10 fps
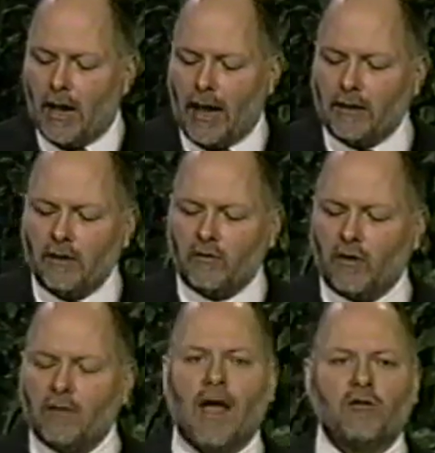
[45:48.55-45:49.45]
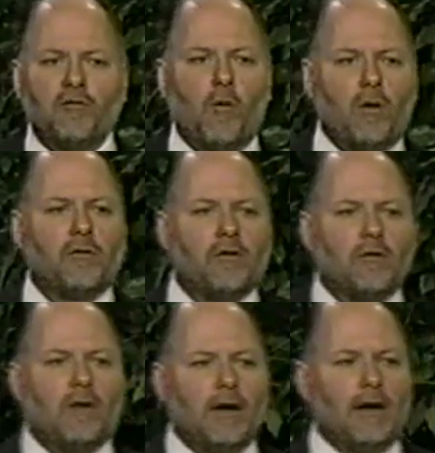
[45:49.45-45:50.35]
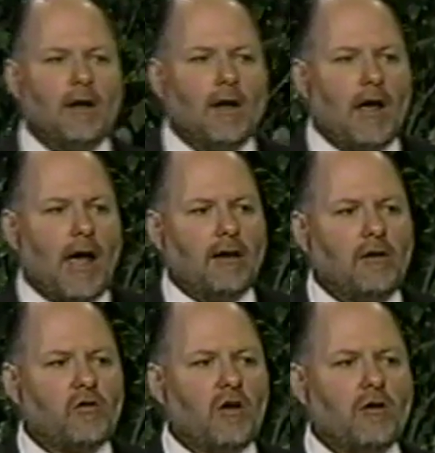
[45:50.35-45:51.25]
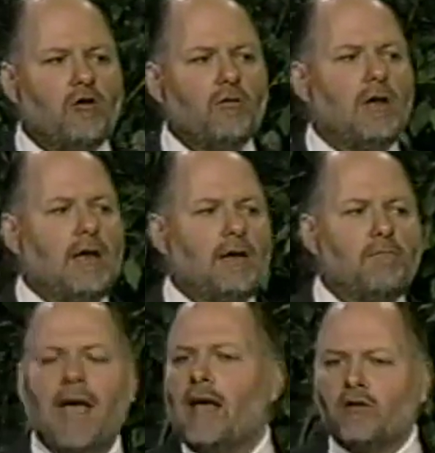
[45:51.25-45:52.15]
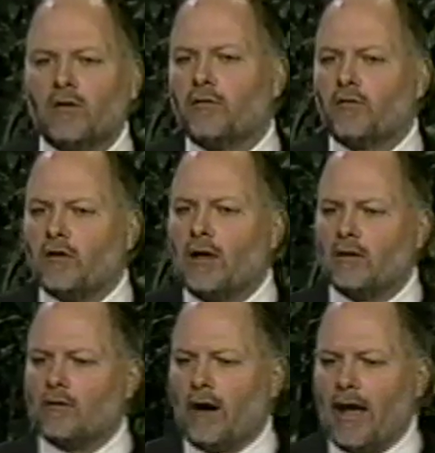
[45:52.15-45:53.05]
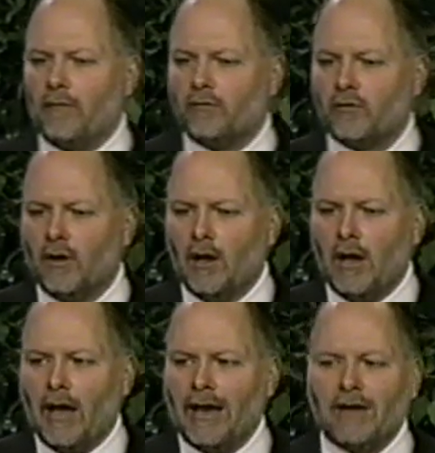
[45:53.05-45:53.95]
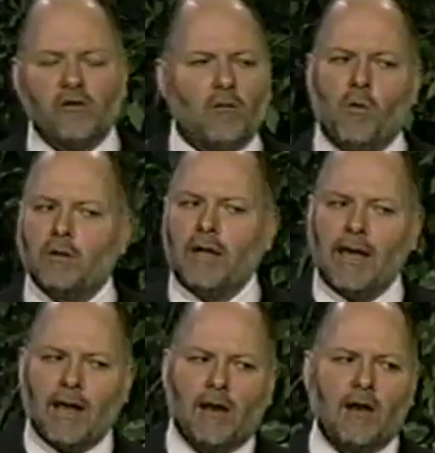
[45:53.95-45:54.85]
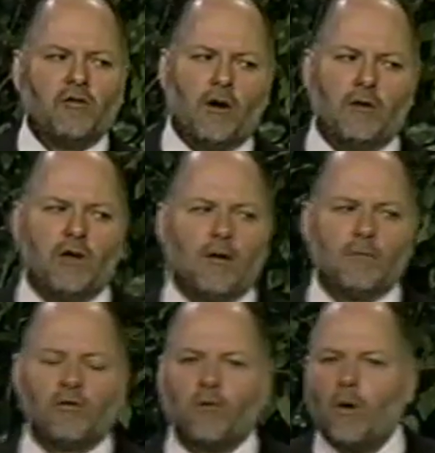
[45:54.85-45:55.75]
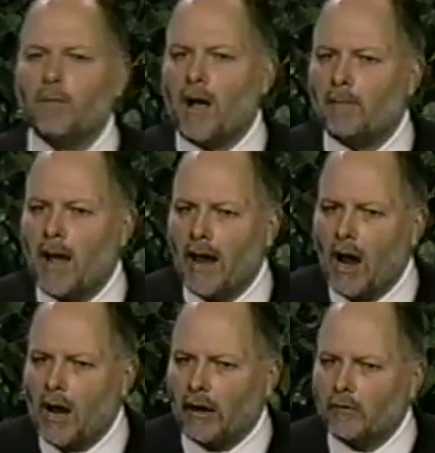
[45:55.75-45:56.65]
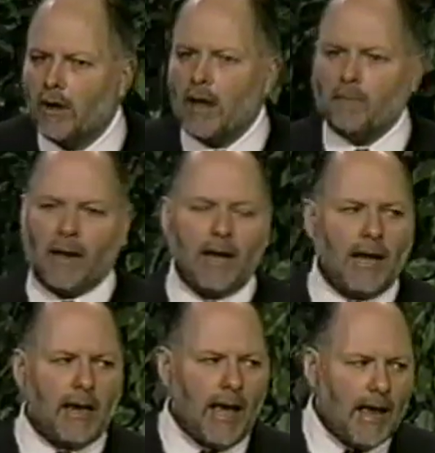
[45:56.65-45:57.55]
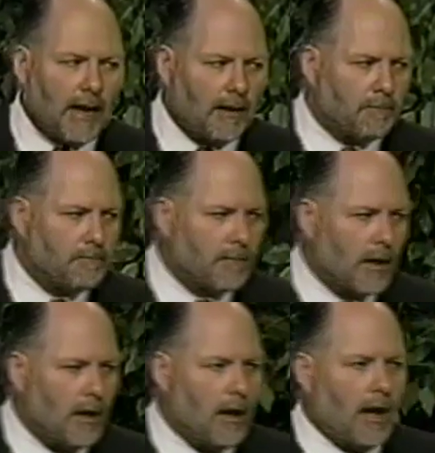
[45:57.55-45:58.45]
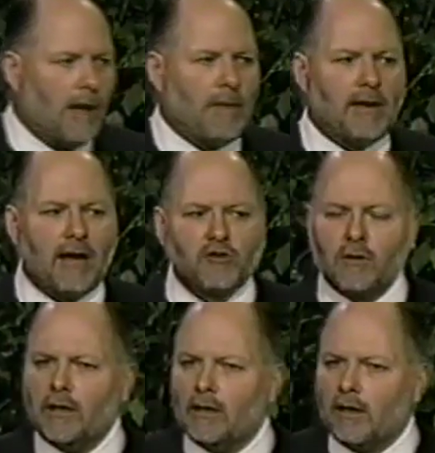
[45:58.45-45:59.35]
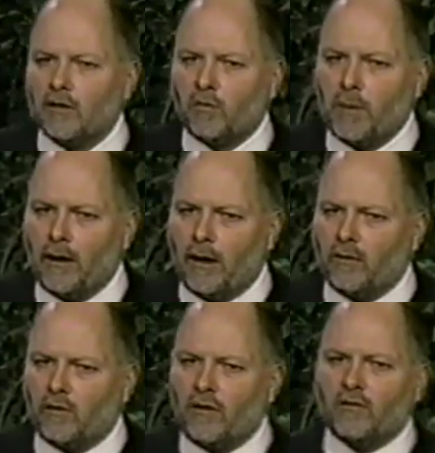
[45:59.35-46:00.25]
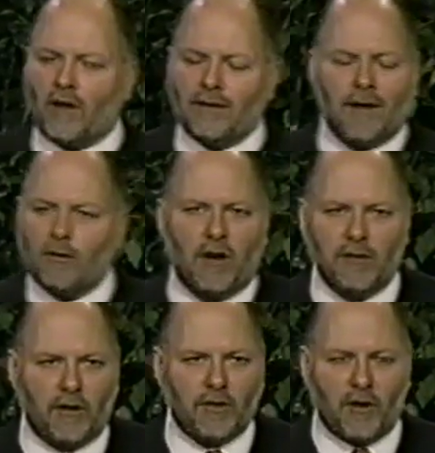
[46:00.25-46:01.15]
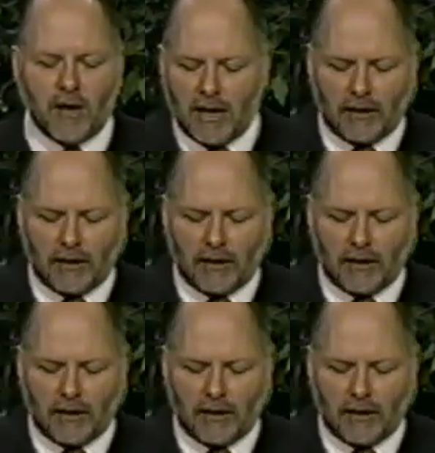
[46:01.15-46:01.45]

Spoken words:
And he said, that's 4th degree. And he said, you need massive skin grafts. And I said, well, can't. And I started telling the story about my heart and my Aunt Hattie. and my natural healing experience. And he said, no, no, no, no.